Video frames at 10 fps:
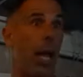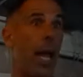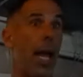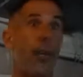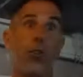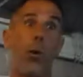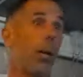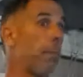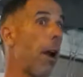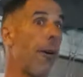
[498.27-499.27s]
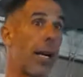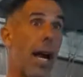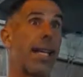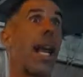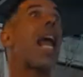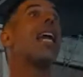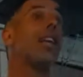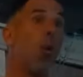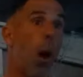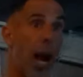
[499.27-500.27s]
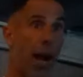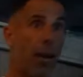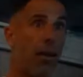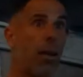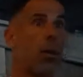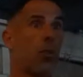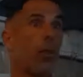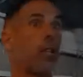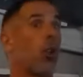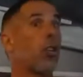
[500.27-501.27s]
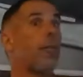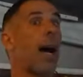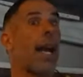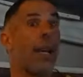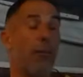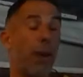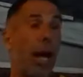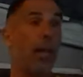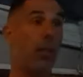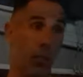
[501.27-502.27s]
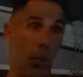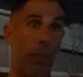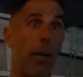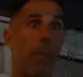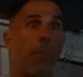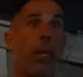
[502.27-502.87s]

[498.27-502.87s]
And you can paraglide anywhere. So there's lots of hike and fly, stop there.